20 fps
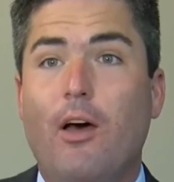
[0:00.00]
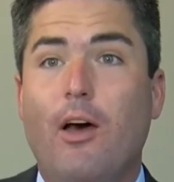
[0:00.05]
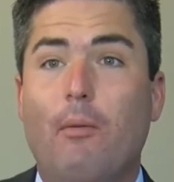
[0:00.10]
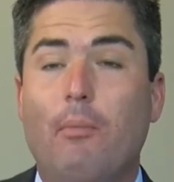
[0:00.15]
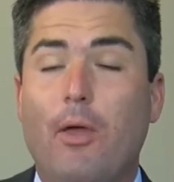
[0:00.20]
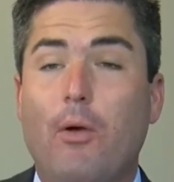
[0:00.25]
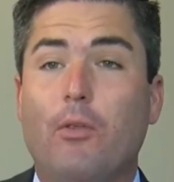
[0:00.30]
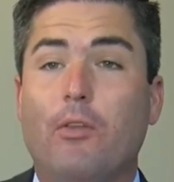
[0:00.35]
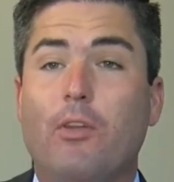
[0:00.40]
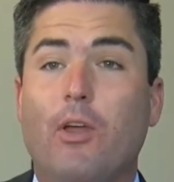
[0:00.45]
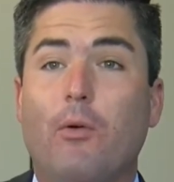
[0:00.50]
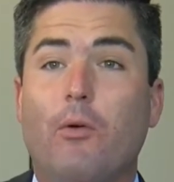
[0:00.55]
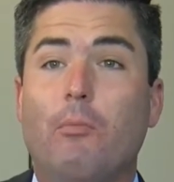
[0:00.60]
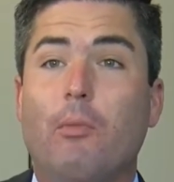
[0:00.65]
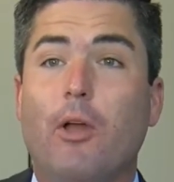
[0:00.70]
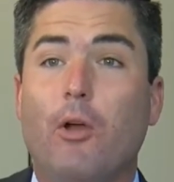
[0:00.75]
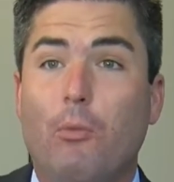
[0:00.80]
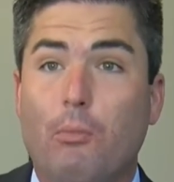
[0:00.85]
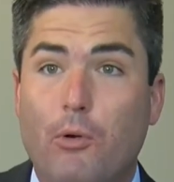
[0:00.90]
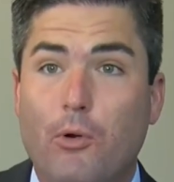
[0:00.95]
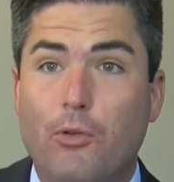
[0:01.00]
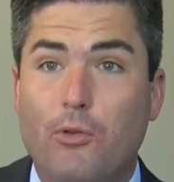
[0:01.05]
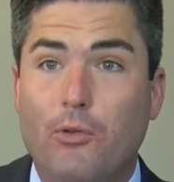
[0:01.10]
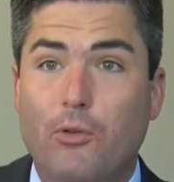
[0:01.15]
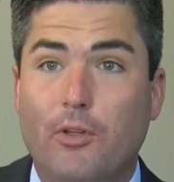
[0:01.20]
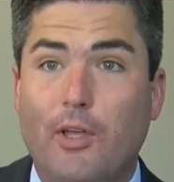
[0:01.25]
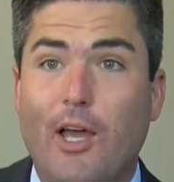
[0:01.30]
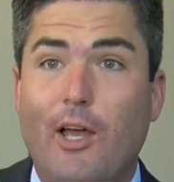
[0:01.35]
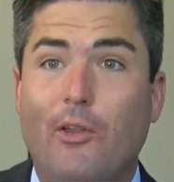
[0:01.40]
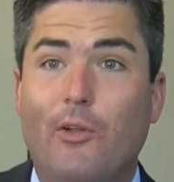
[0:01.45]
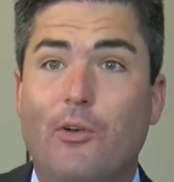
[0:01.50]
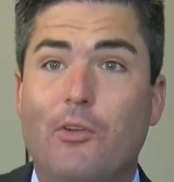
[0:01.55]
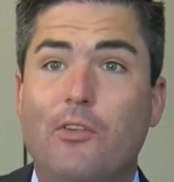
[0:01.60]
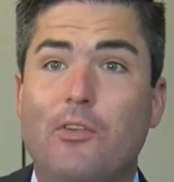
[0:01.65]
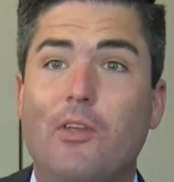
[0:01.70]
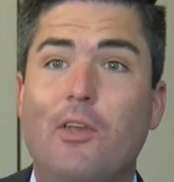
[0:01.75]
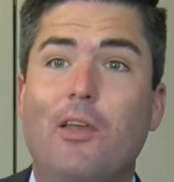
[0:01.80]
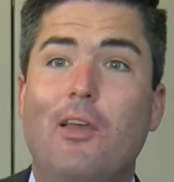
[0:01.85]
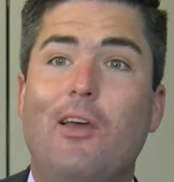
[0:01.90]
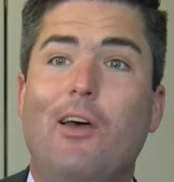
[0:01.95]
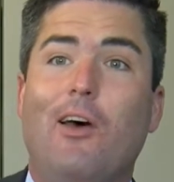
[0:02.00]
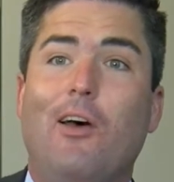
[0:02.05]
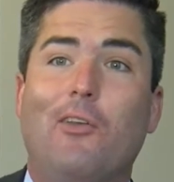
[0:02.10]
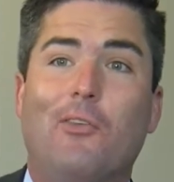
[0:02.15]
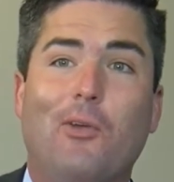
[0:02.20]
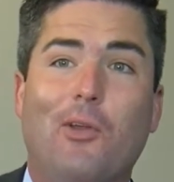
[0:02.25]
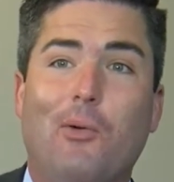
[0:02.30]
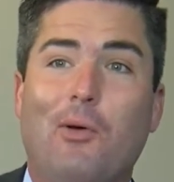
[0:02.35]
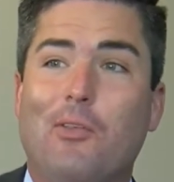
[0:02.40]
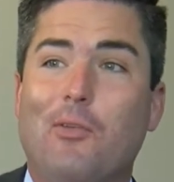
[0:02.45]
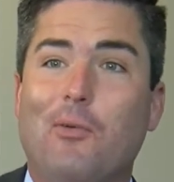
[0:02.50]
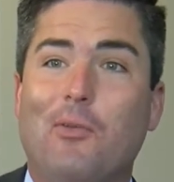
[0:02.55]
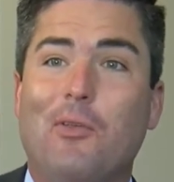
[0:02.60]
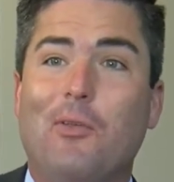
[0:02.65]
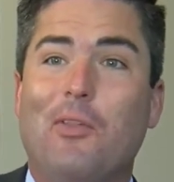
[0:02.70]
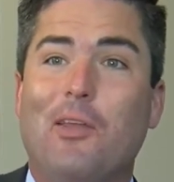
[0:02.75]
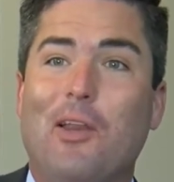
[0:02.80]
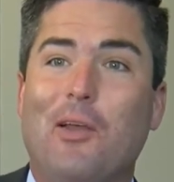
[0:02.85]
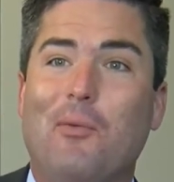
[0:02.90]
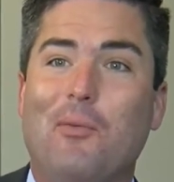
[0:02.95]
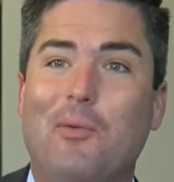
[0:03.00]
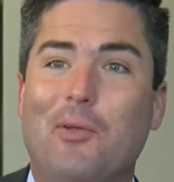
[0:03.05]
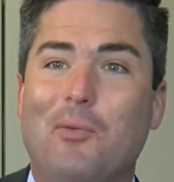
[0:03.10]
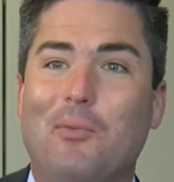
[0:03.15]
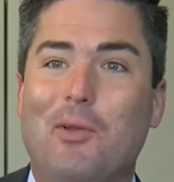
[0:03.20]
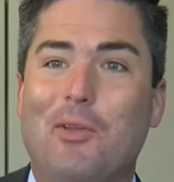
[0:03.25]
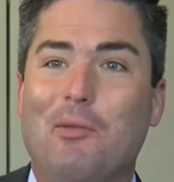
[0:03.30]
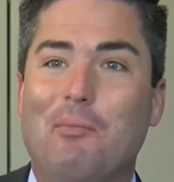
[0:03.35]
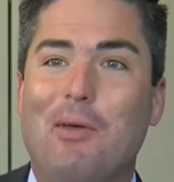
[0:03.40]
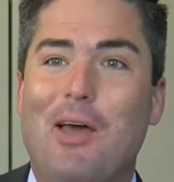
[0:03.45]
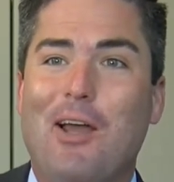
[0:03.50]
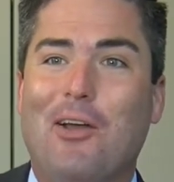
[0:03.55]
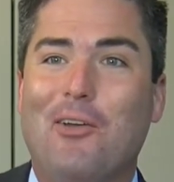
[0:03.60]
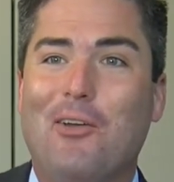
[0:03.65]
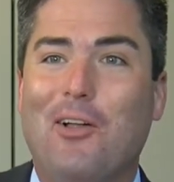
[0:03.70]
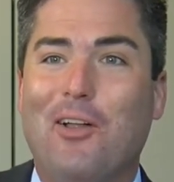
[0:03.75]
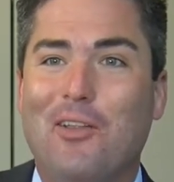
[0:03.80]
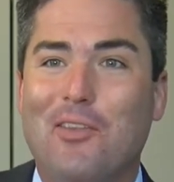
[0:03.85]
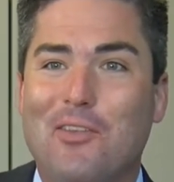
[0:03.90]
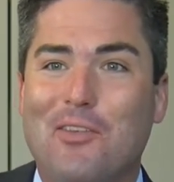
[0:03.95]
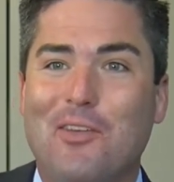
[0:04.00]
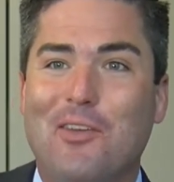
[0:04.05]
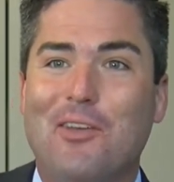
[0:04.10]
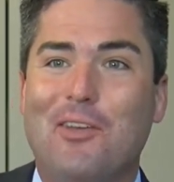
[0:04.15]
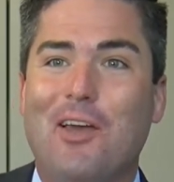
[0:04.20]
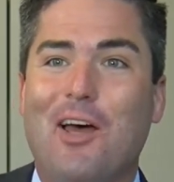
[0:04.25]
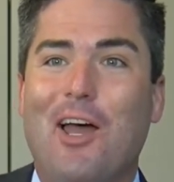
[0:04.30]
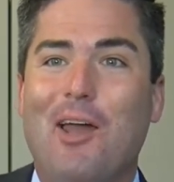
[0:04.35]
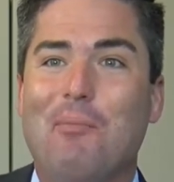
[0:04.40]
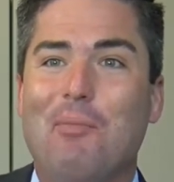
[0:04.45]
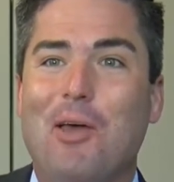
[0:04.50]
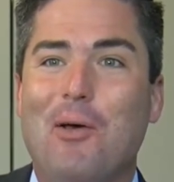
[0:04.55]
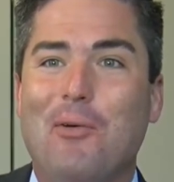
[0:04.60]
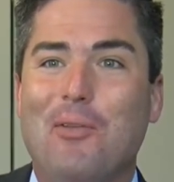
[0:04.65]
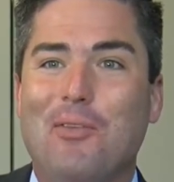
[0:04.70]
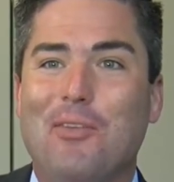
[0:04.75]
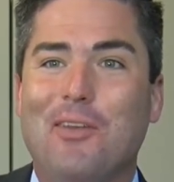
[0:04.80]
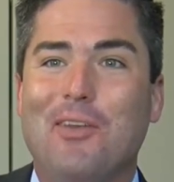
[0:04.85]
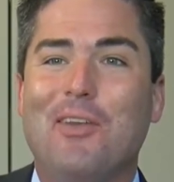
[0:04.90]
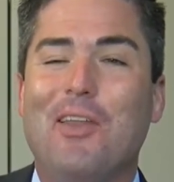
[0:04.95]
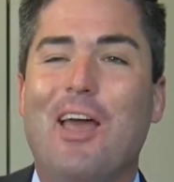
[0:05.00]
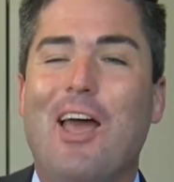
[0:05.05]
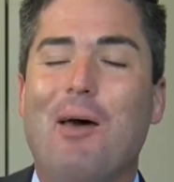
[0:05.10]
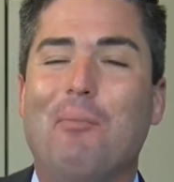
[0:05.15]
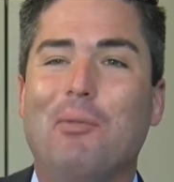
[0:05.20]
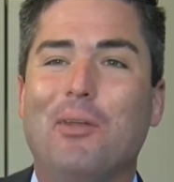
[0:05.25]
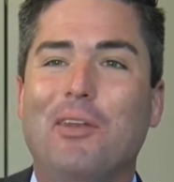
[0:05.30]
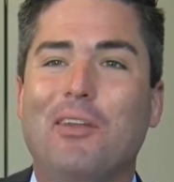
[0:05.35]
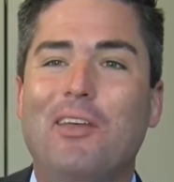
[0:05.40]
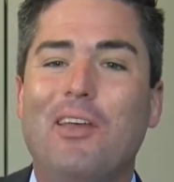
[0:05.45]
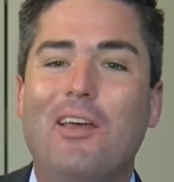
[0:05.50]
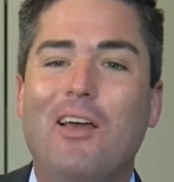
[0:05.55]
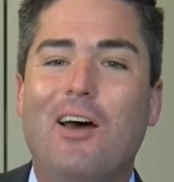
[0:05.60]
That was done with my own personal dollars. So I don't want someone to think we went to Mackinac on city dime. That didn't happen.